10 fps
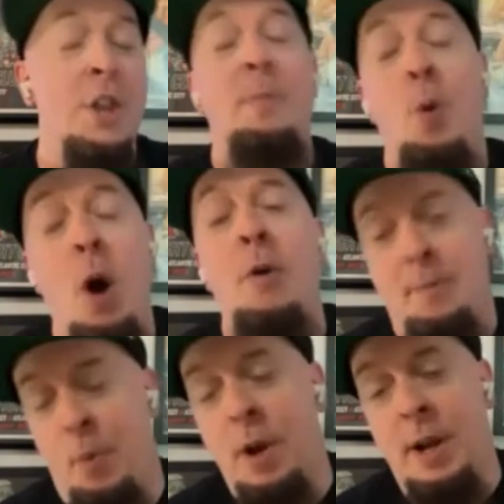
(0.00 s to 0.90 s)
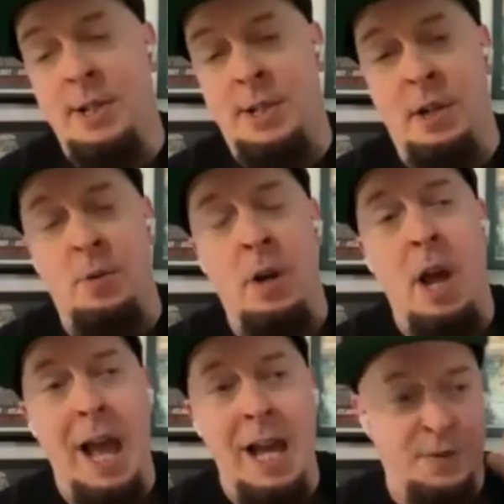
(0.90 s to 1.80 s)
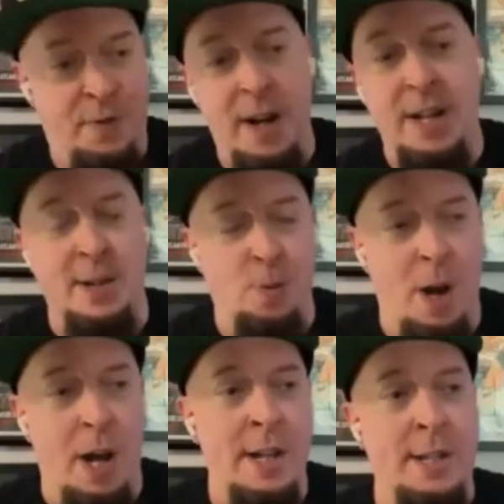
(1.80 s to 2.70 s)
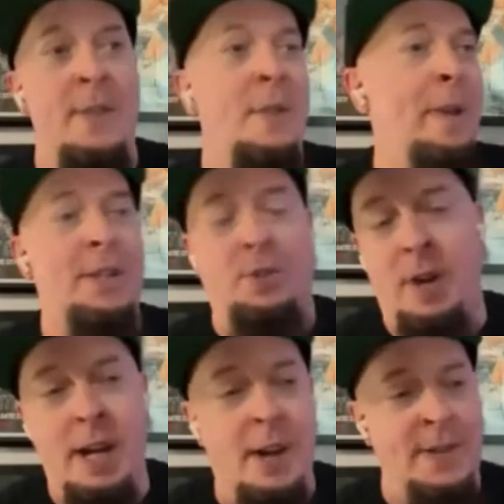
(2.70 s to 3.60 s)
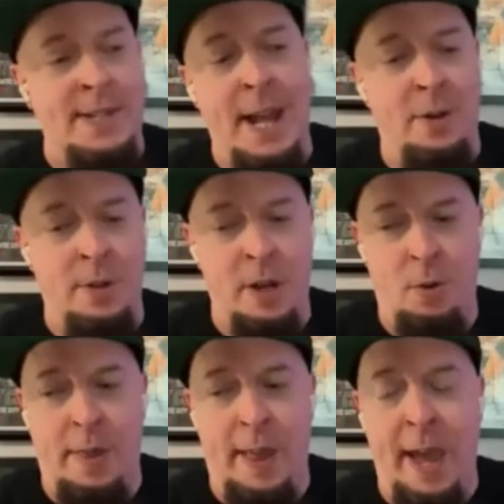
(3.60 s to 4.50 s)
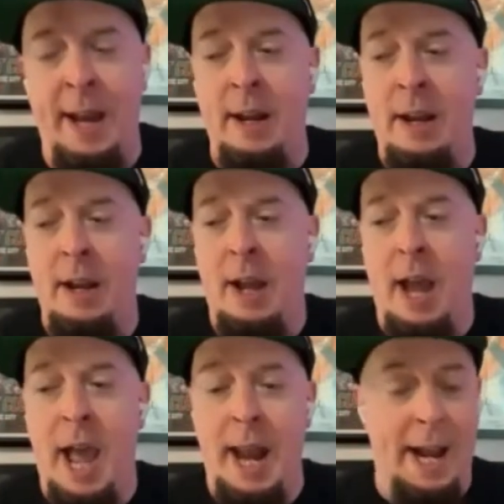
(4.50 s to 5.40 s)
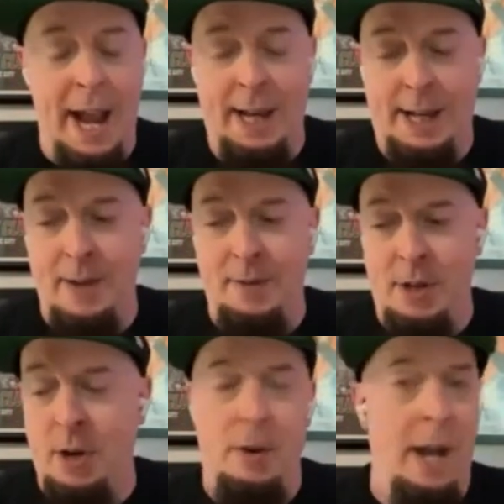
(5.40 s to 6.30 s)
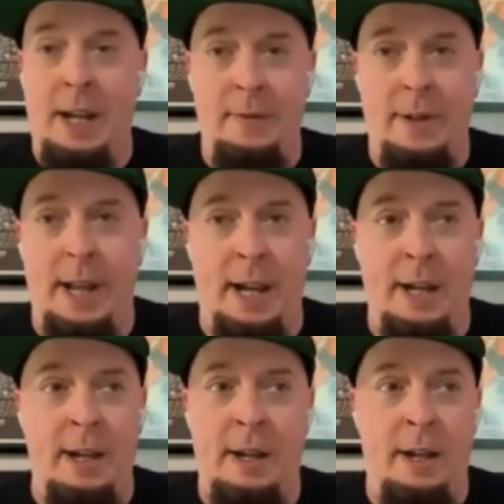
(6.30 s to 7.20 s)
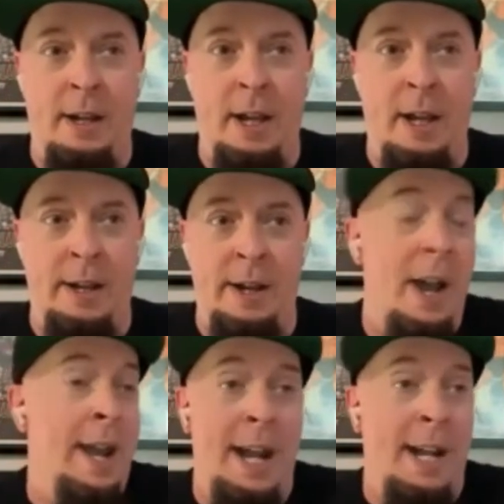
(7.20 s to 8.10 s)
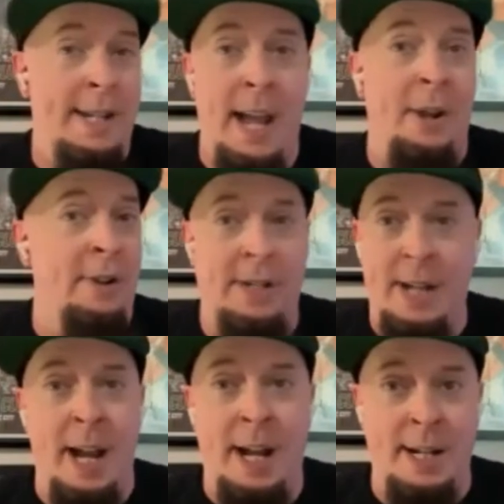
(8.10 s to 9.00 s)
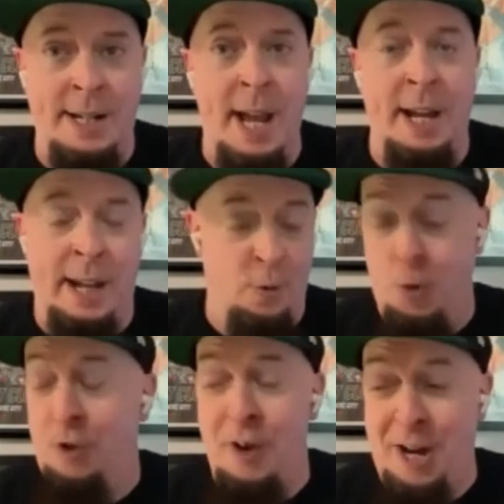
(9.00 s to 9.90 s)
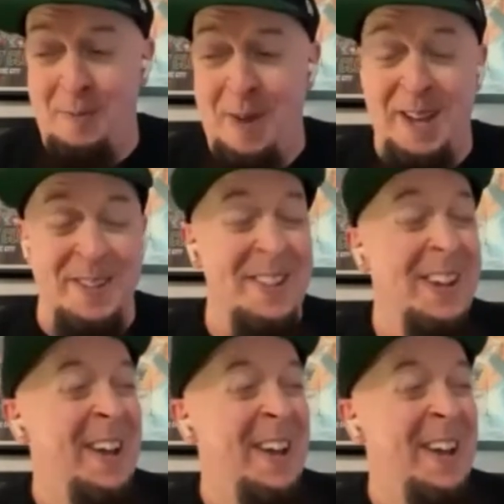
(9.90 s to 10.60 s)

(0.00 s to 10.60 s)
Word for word: The point, oh, the point is though, as fun as it was, and the big screen and the sound and all that, and I, I gave it, you know, I'd give it like a, a, nine out of ten or a ten out of ten, like would recommend.